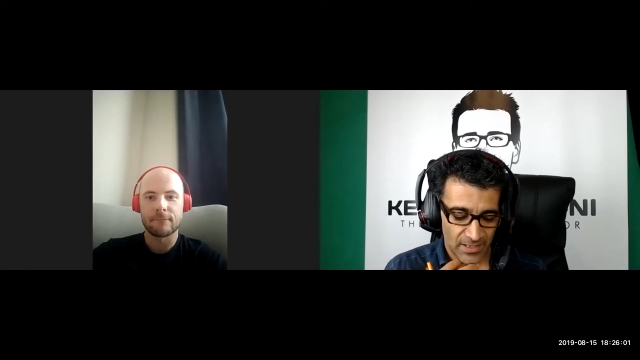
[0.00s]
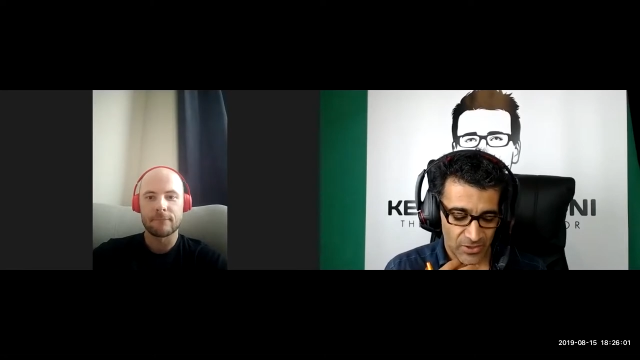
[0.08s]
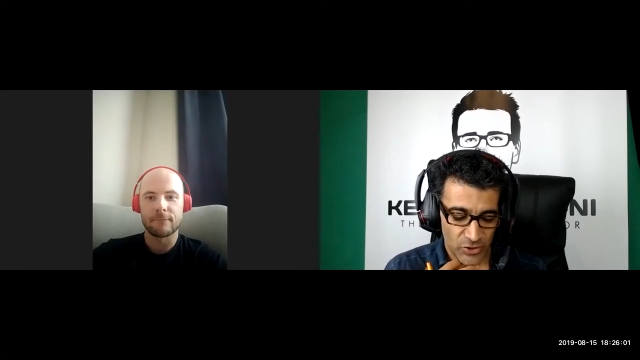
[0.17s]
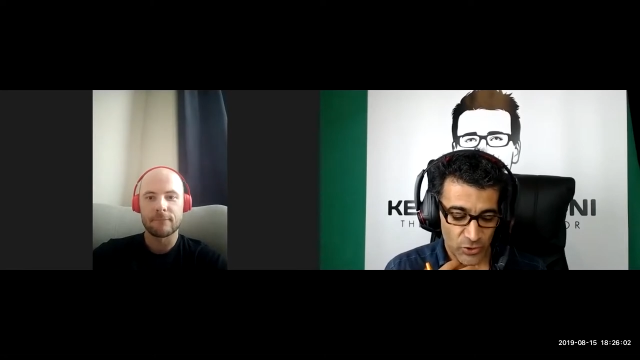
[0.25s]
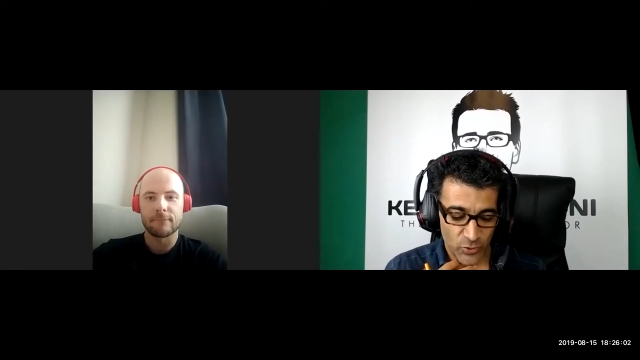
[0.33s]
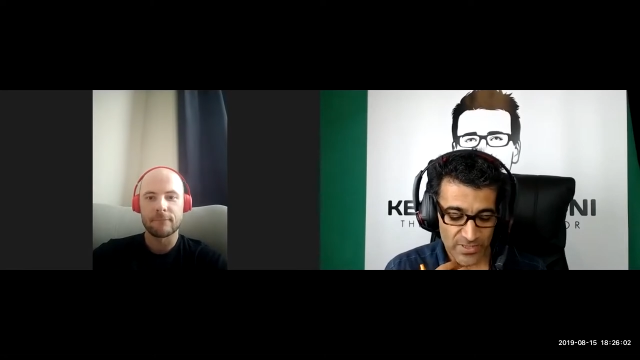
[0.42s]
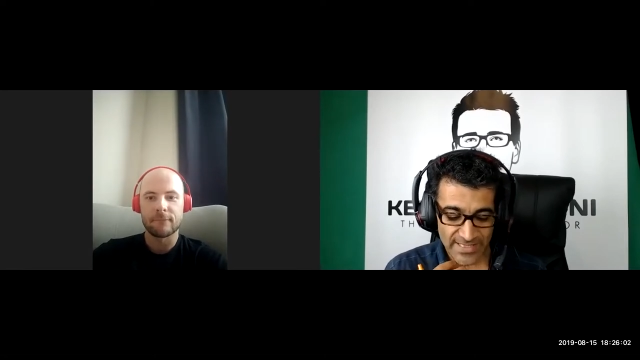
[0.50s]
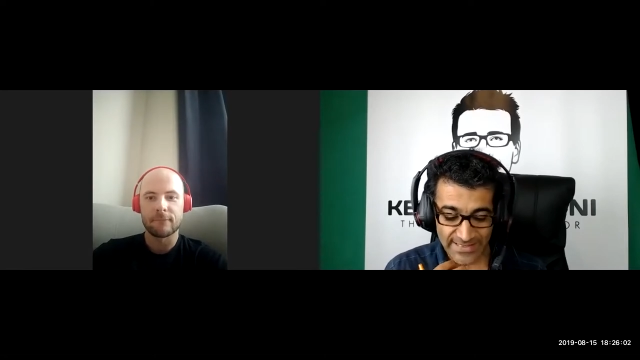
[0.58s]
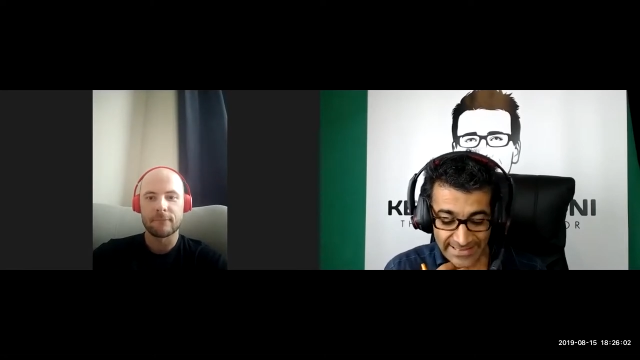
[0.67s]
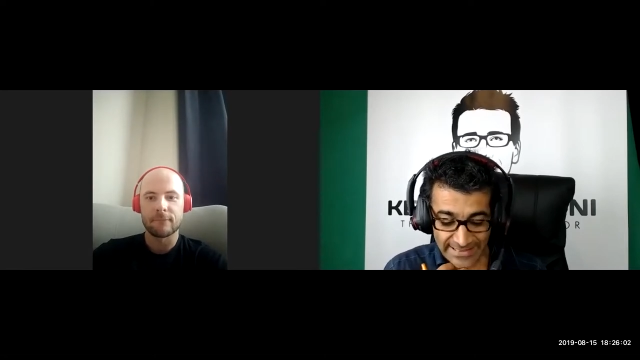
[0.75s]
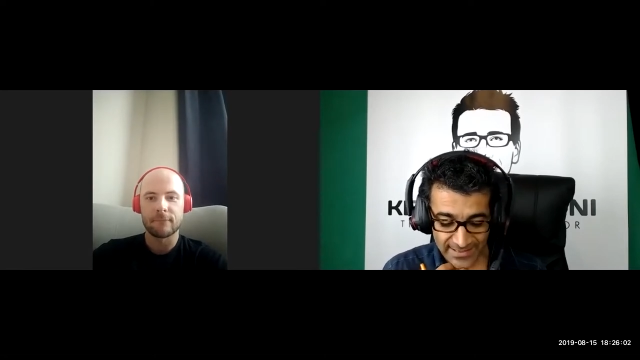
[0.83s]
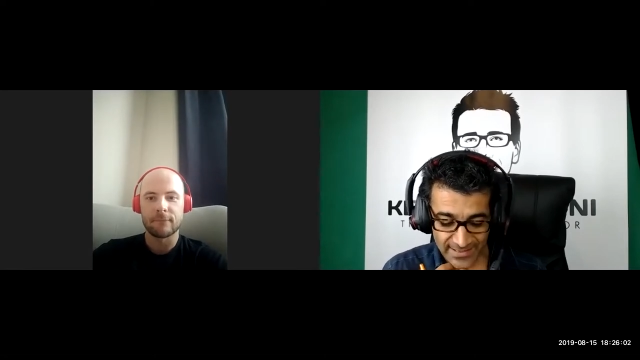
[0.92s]
Speaker 1: use
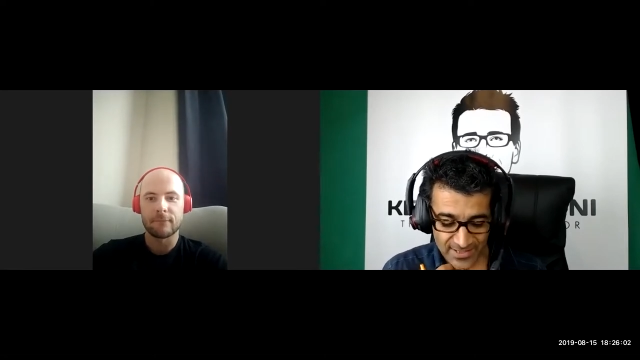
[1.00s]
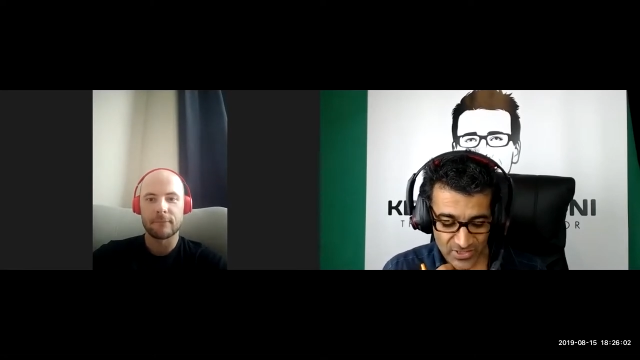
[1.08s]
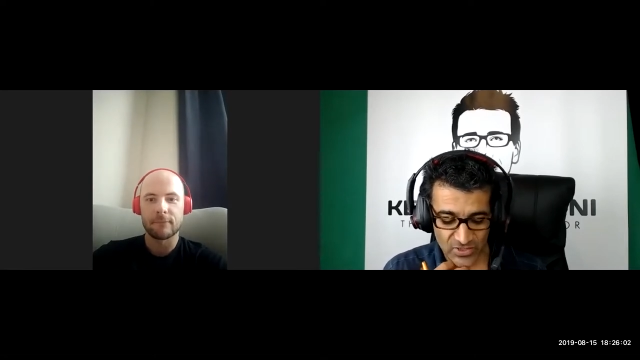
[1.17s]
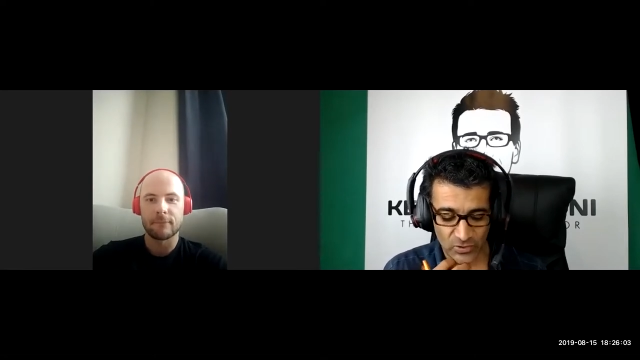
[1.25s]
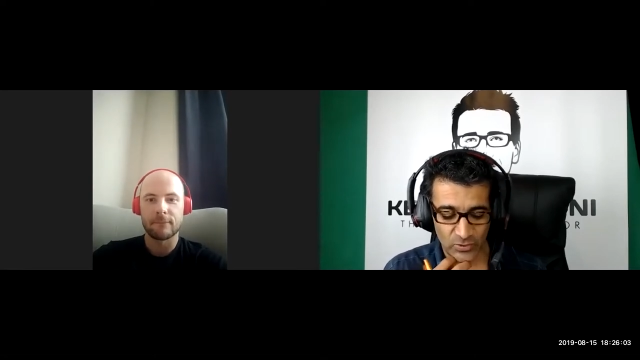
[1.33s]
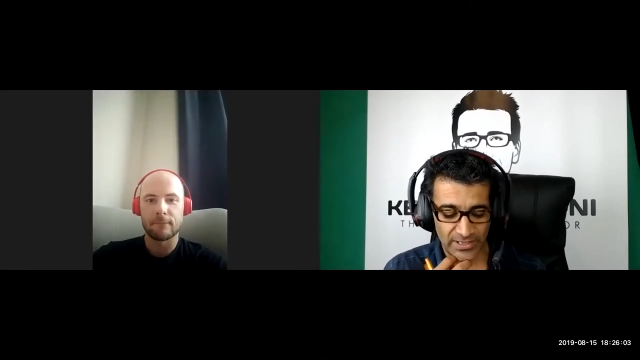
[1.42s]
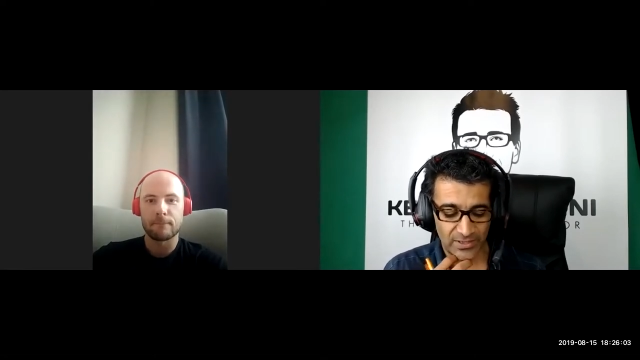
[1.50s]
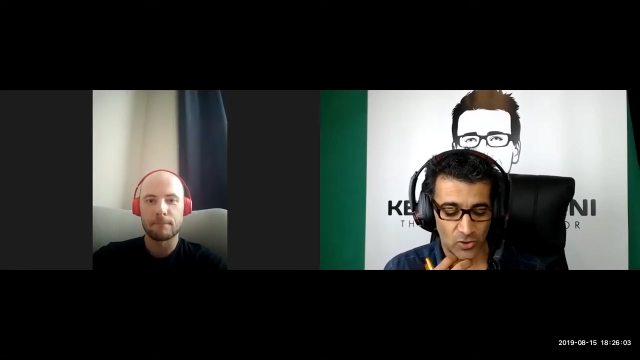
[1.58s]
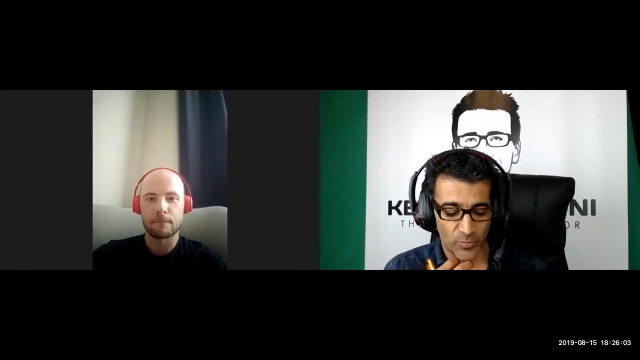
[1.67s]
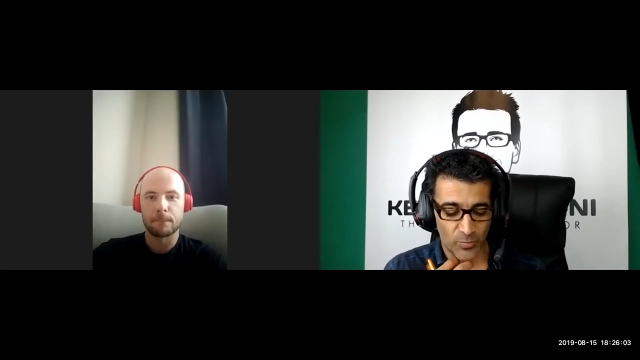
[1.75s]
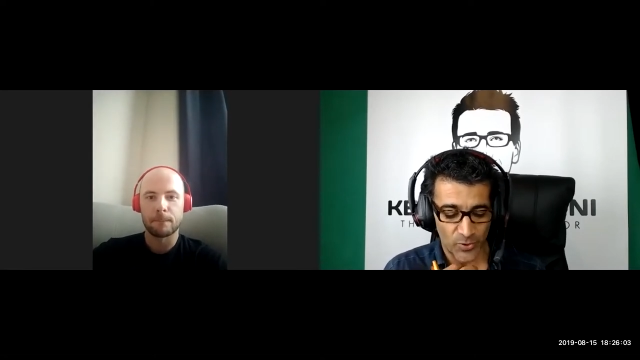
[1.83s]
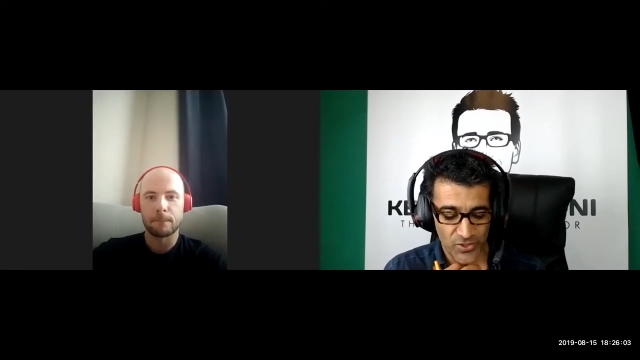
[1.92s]
leaked, stolen, or
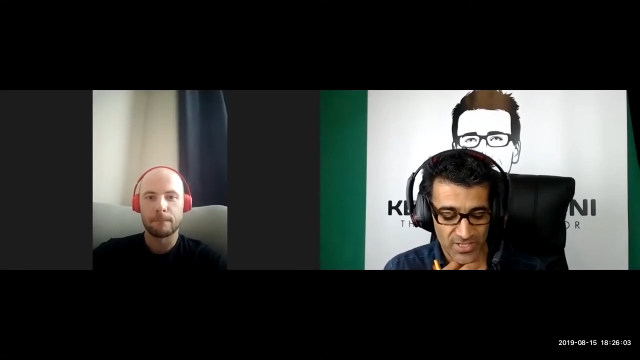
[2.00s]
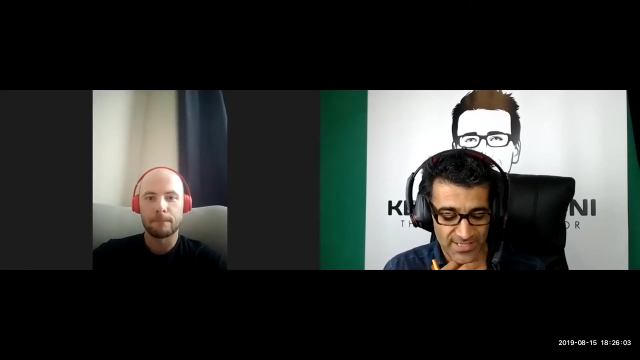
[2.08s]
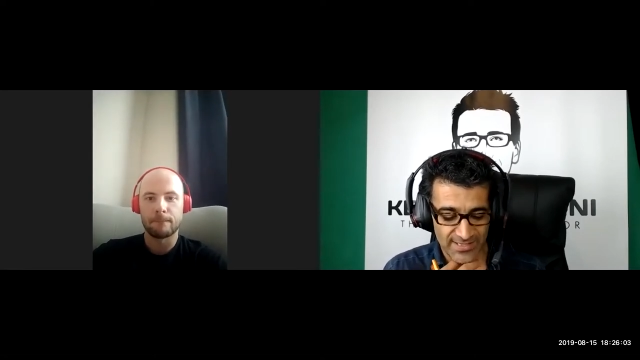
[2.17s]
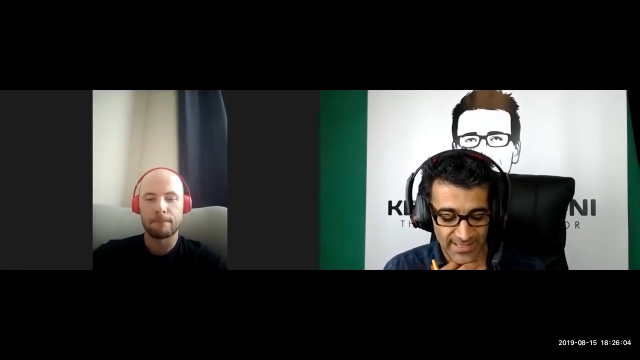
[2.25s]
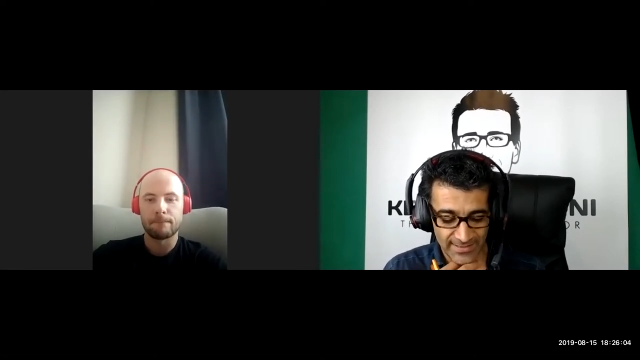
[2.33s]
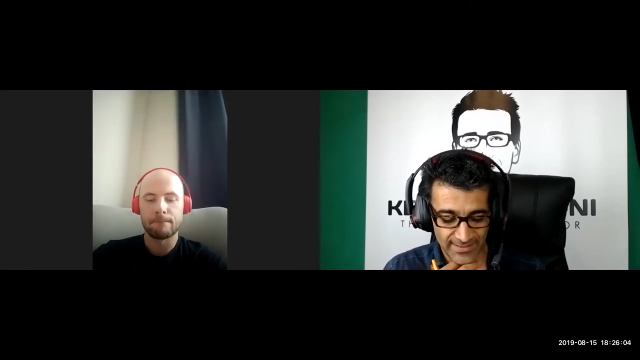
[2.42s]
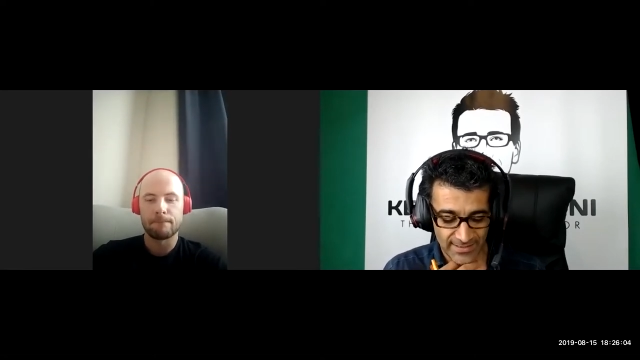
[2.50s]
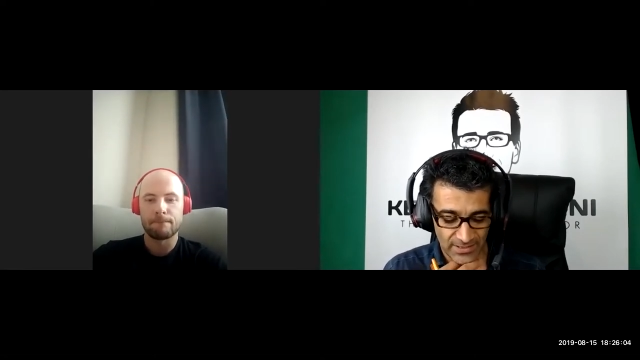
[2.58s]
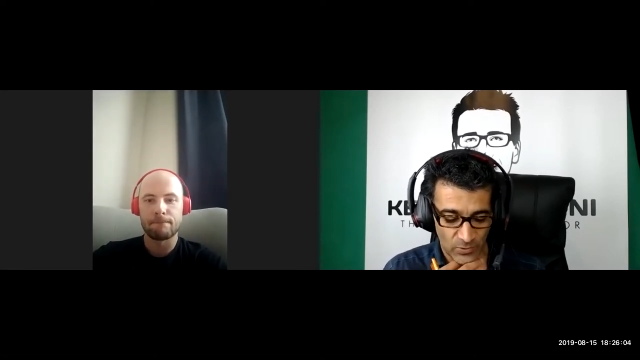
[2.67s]
purchased data,